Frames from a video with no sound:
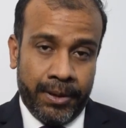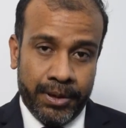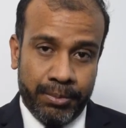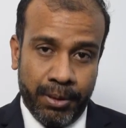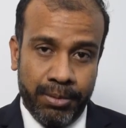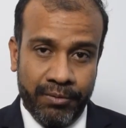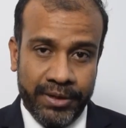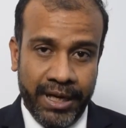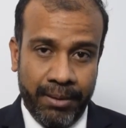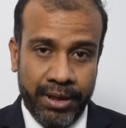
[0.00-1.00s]
The problem with
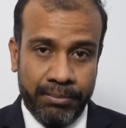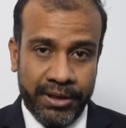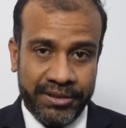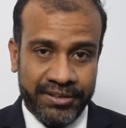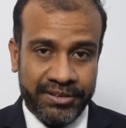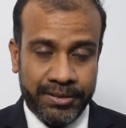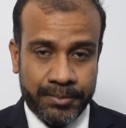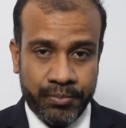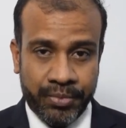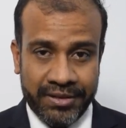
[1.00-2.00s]
the diabetic patients,
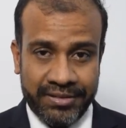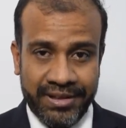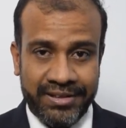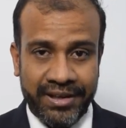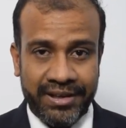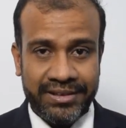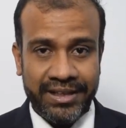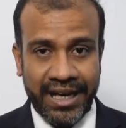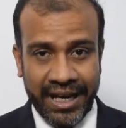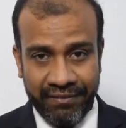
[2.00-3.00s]
since he
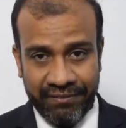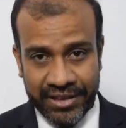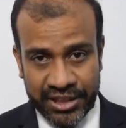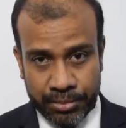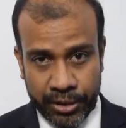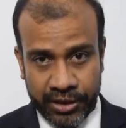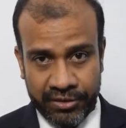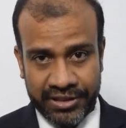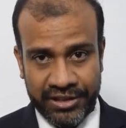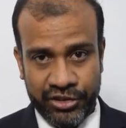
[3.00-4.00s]
doesn't have this
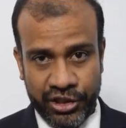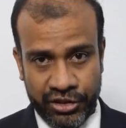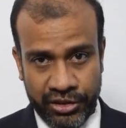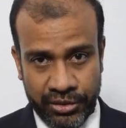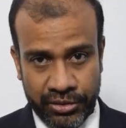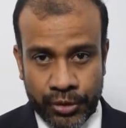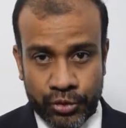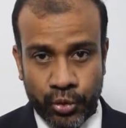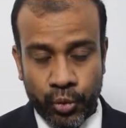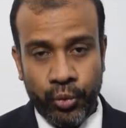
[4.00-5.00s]
protective sensation,
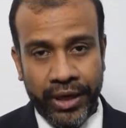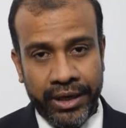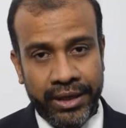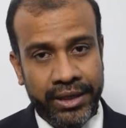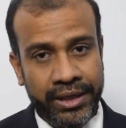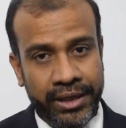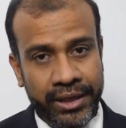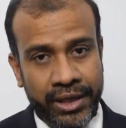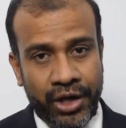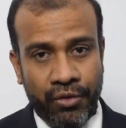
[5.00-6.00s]
so when
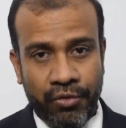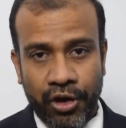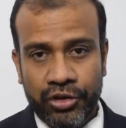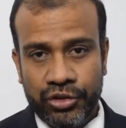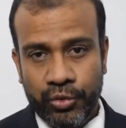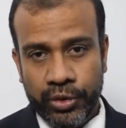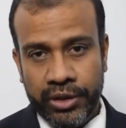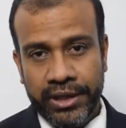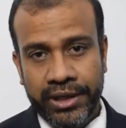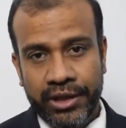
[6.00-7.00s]
he walks
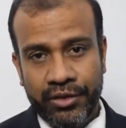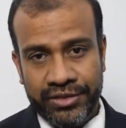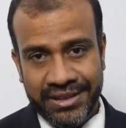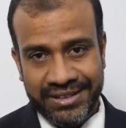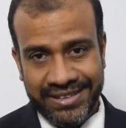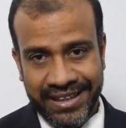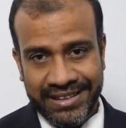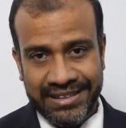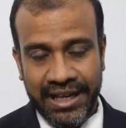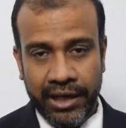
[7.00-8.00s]
over any of such
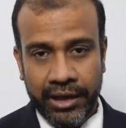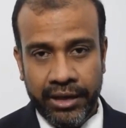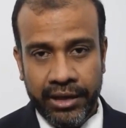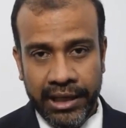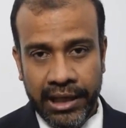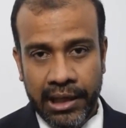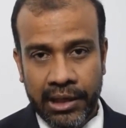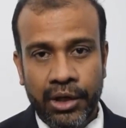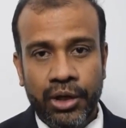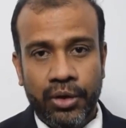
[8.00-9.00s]
things like a nail
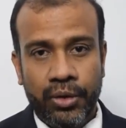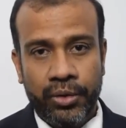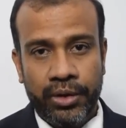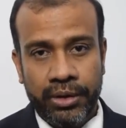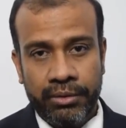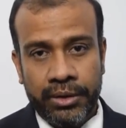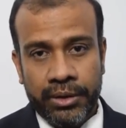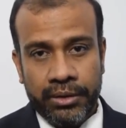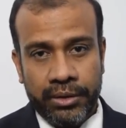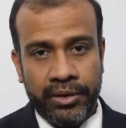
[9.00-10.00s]
or
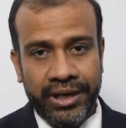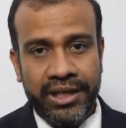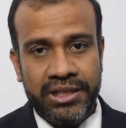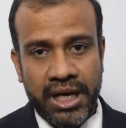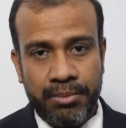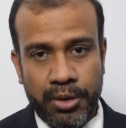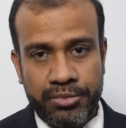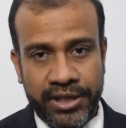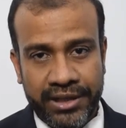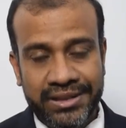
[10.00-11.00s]
any sharp
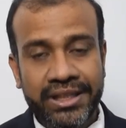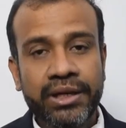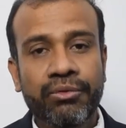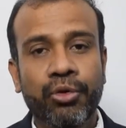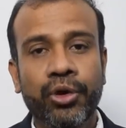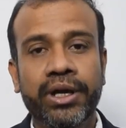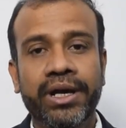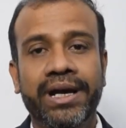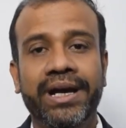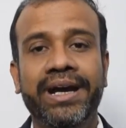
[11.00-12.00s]
objects, he won't
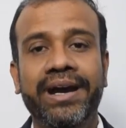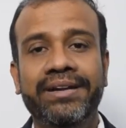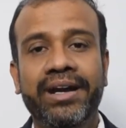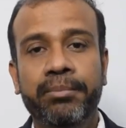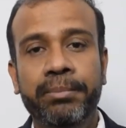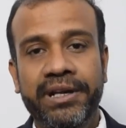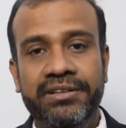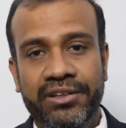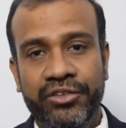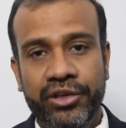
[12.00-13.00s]
get that pain
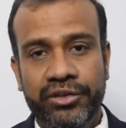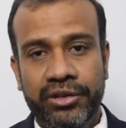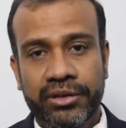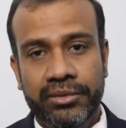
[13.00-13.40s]
sensation.